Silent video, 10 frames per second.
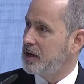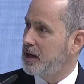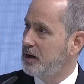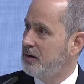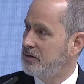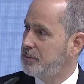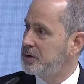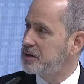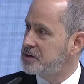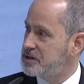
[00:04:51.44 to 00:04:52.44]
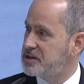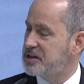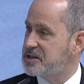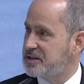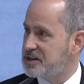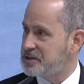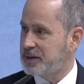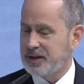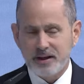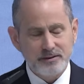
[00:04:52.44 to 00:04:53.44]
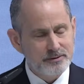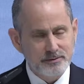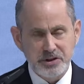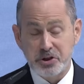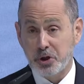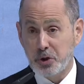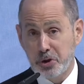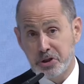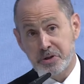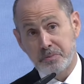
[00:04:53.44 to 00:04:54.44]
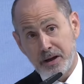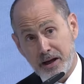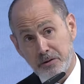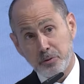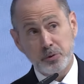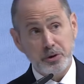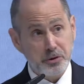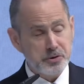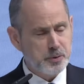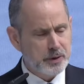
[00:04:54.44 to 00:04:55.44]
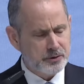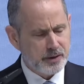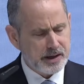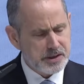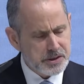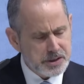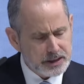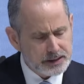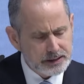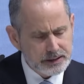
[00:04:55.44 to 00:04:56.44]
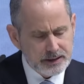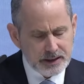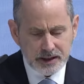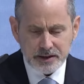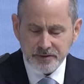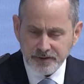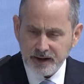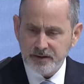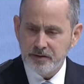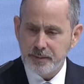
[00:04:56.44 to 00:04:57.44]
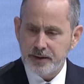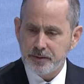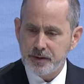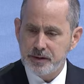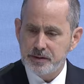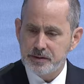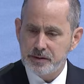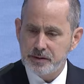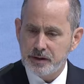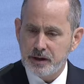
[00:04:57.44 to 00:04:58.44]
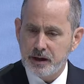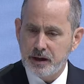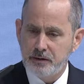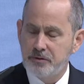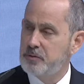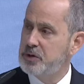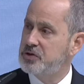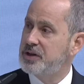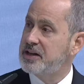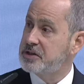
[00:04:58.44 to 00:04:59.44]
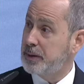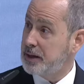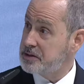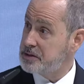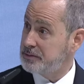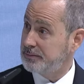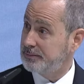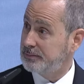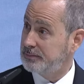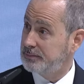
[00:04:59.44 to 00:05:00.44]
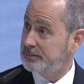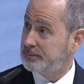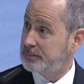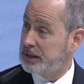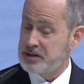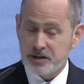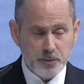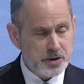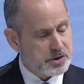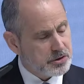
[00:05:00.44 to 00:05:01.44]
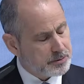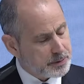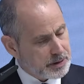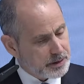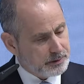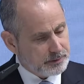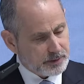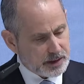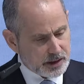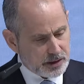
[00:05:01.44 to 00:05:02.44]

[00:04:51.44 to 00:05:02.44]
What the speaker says: Everybody is discussing this right now. Is it good? Is it bad? Who knows? Who interacts? The fact of the matter is, every region has a bias. in some ways. The